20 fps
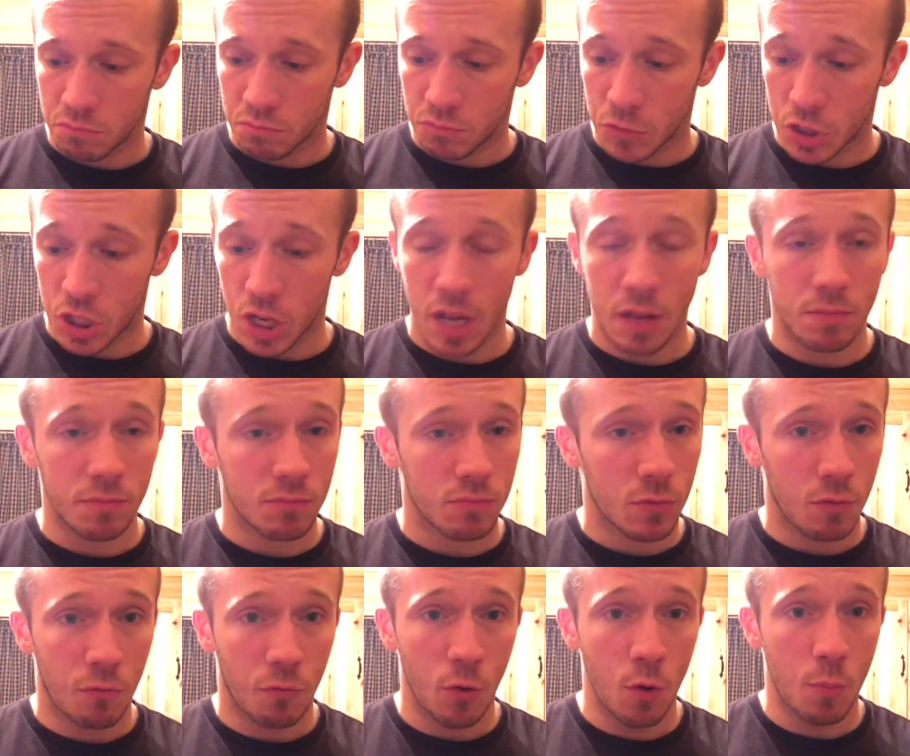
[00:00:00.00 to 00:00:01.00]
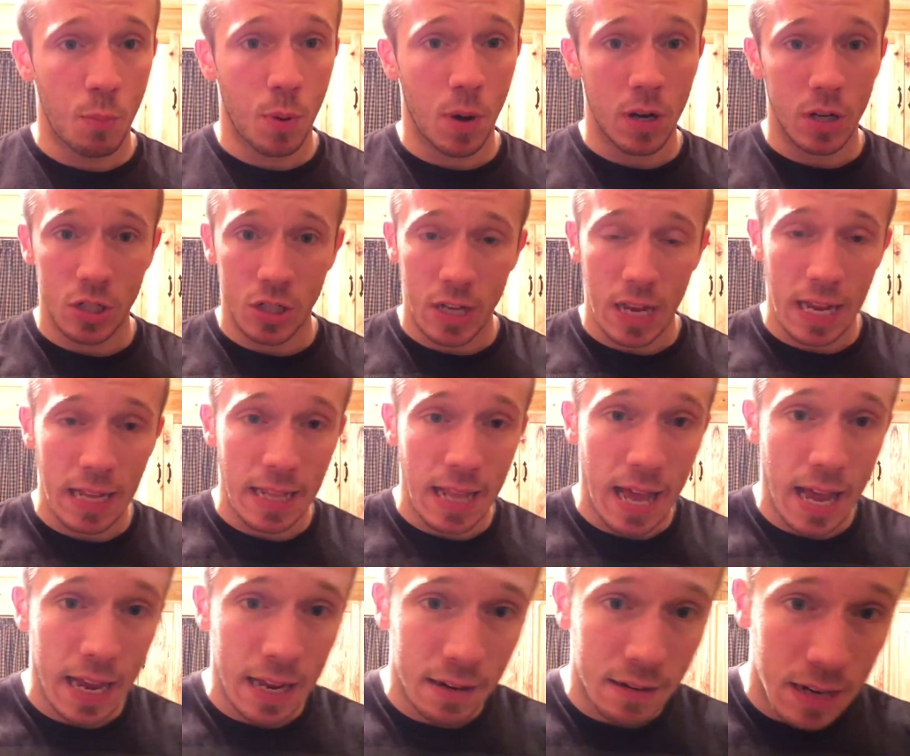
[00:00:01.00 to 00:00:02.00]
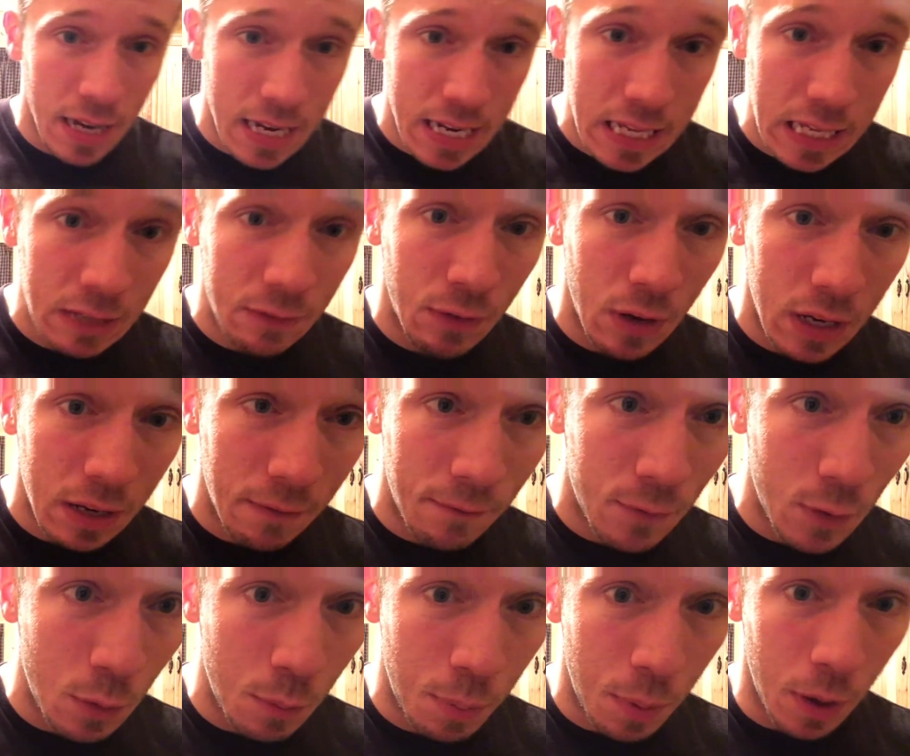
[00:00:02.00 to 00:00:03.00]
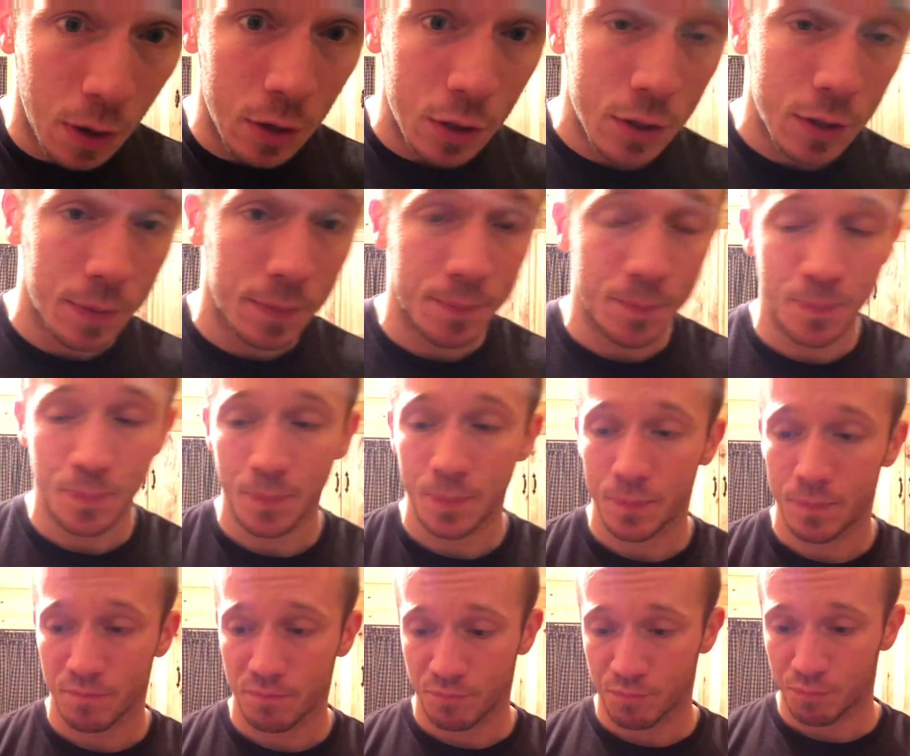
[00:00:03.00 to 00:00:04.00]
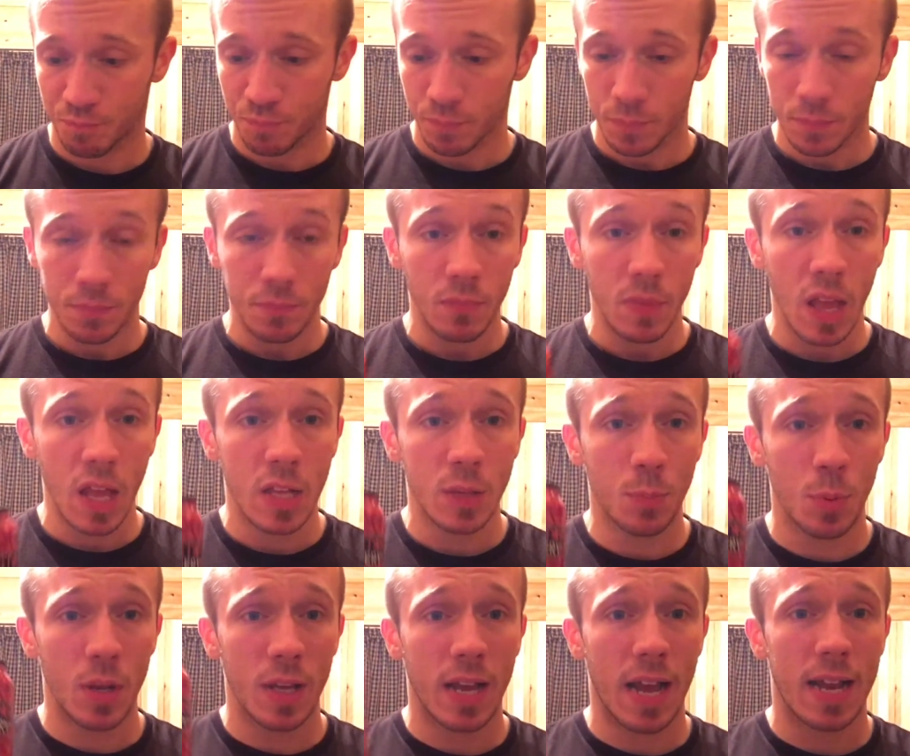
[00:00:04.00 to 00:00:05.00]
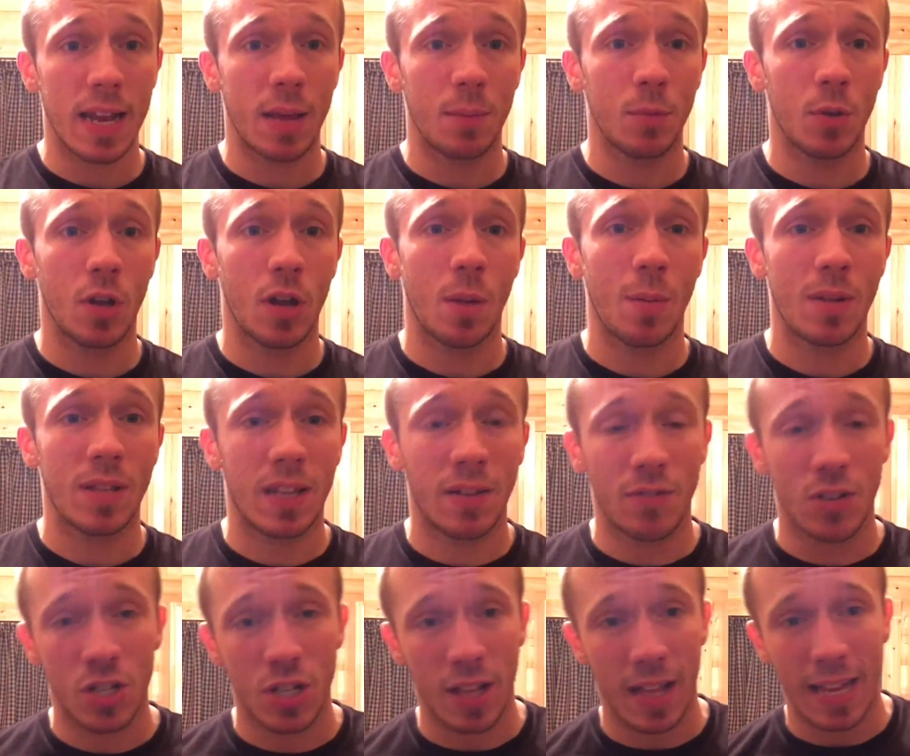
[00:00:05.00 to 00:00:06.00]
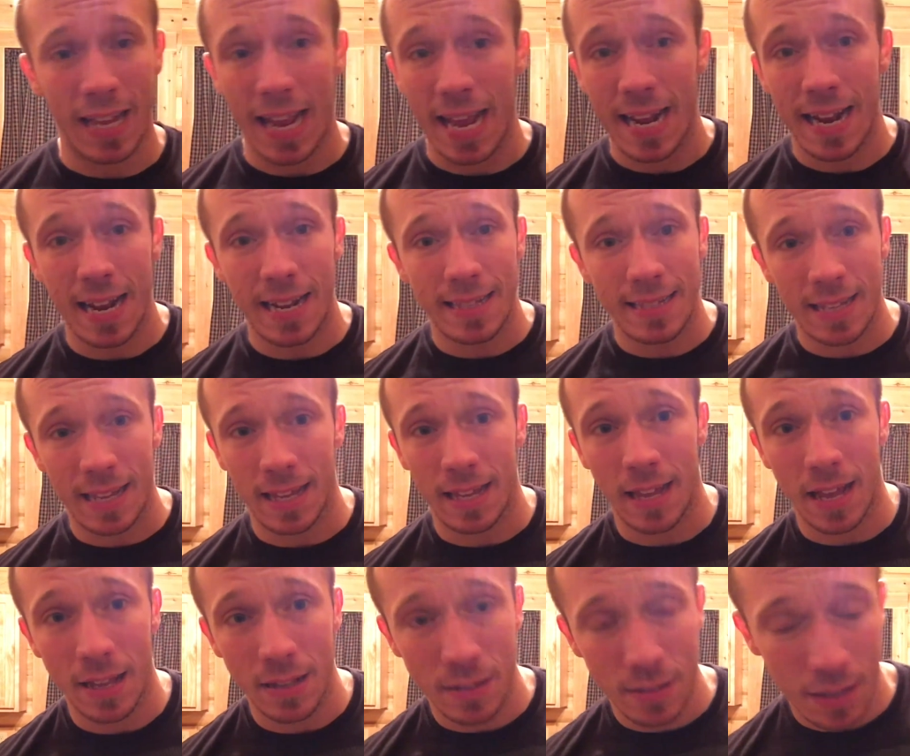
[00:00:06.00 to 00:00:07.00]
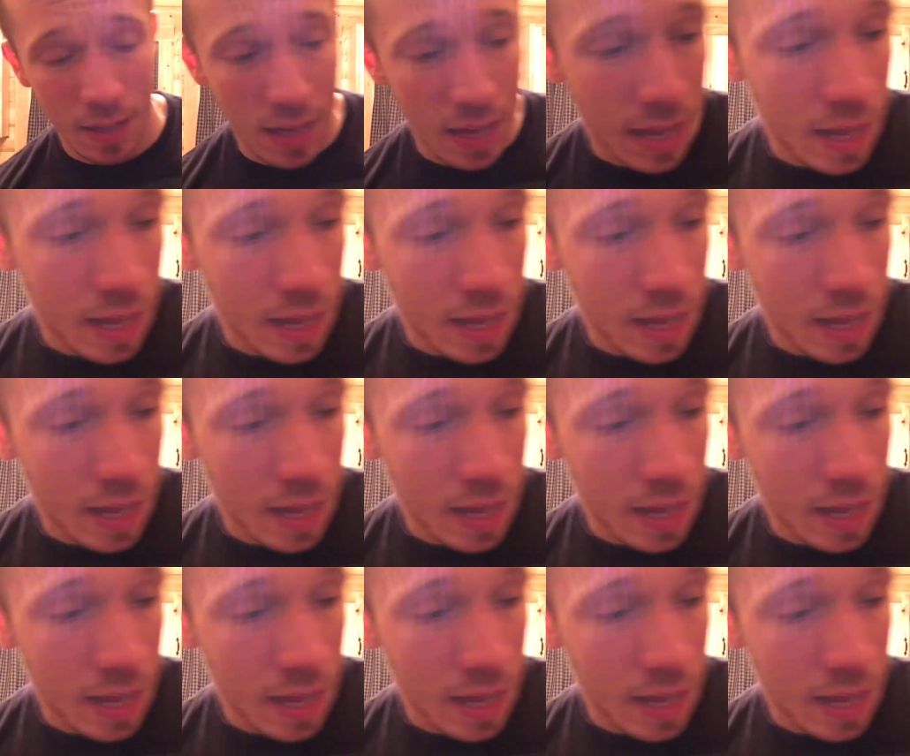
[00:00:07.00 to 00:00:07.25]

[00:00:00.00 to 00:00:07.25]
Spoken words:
Shit. Fruit Punch? They ain't lying. It is fucking Fruit Punch. It's pretty goddamn good. I'm going to give this shit like an 8 out of 10, guys.